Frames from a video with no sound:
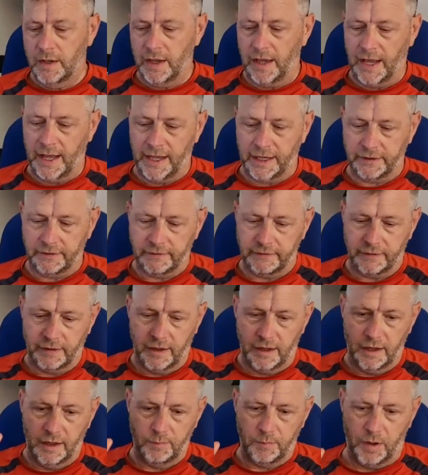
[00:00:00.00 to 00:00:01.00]
And
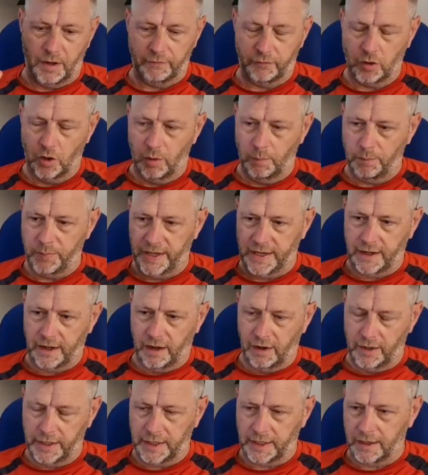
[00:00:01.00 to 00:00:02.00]
I've got a big
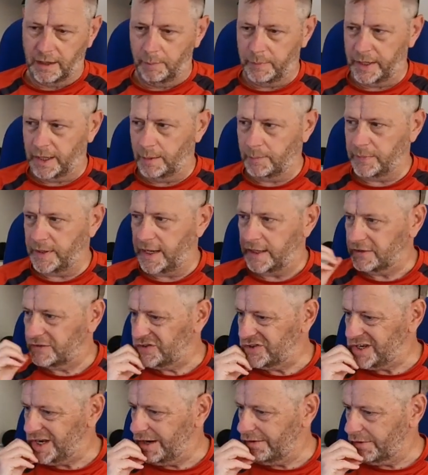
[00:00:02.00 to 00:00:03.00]
hike coming up
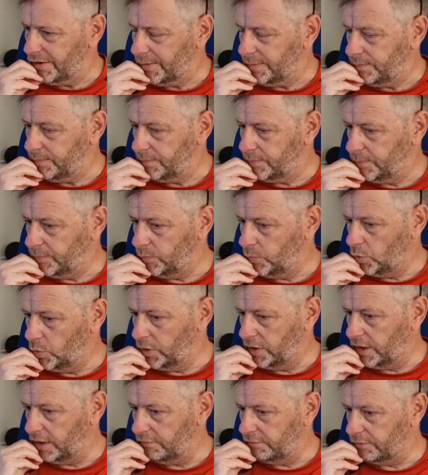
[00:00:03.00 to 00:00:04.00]
next year. I'm
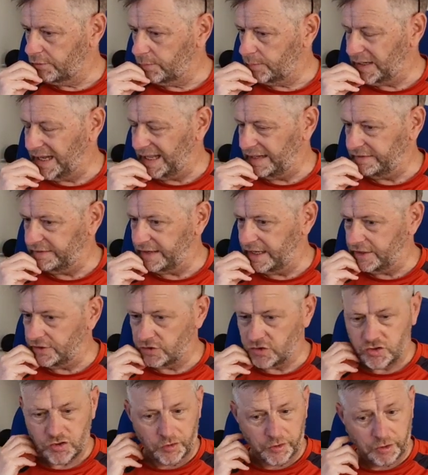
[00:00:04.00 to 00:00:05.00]
walking from Land's End to
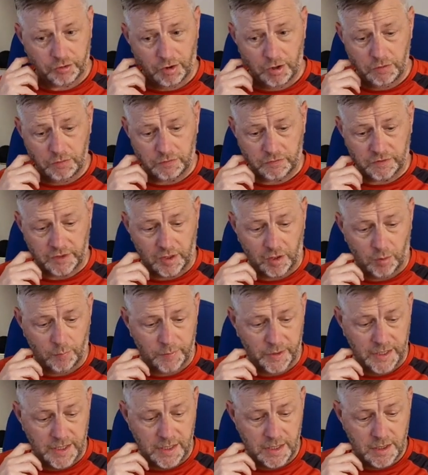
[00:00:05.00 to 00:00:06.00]
John O'Groats, and I'll
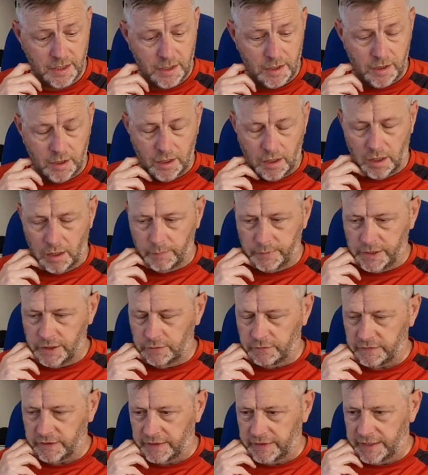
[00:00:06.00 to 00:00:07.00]
be
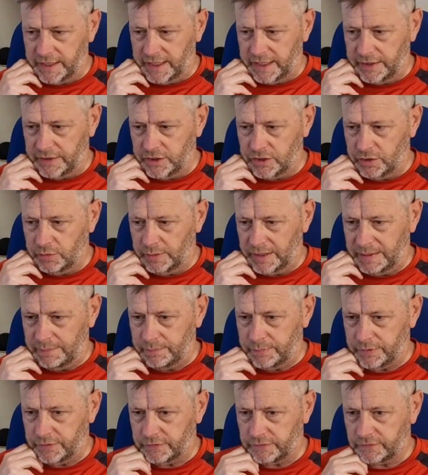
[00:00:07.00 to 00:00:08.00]
using the new
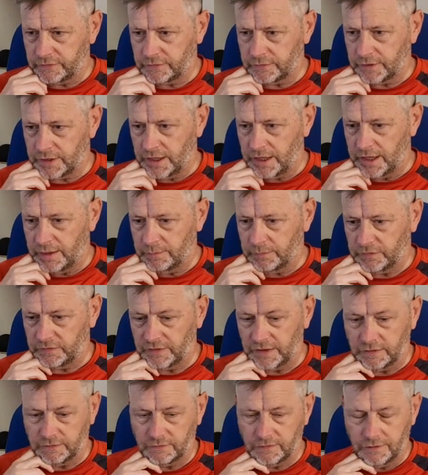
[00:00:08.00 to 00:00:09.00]
Olympus
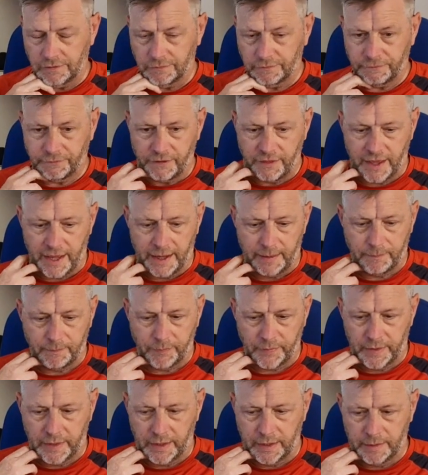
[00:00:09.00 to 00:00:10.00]
6s for that.
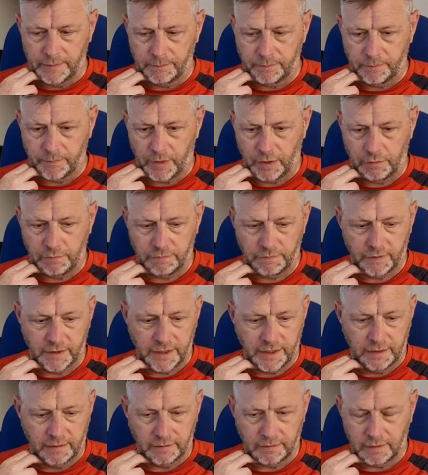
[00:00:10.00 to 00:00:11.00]

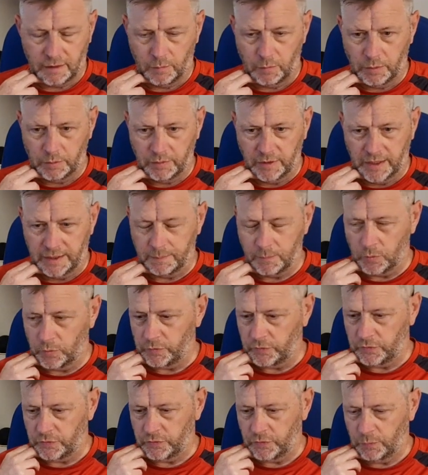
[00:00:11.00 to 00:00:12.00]
Hopefully I won't need more
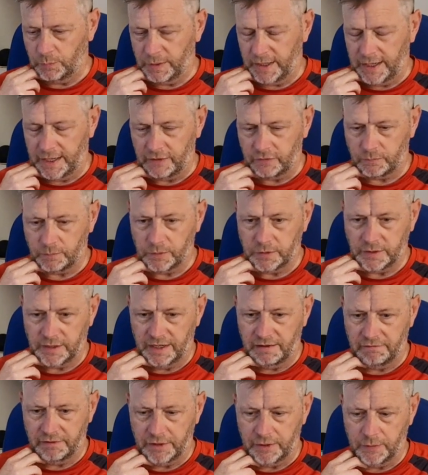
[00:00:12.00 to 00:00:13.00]
than 2 pairs, but you
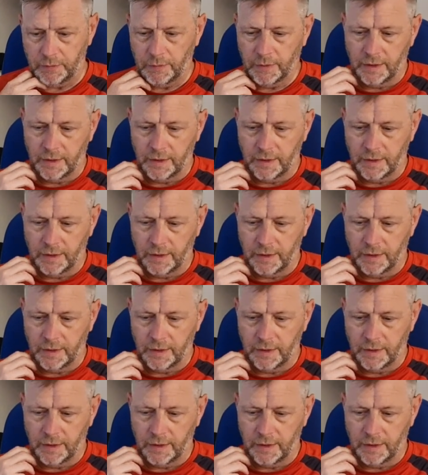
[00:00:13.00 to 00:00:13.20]
never know.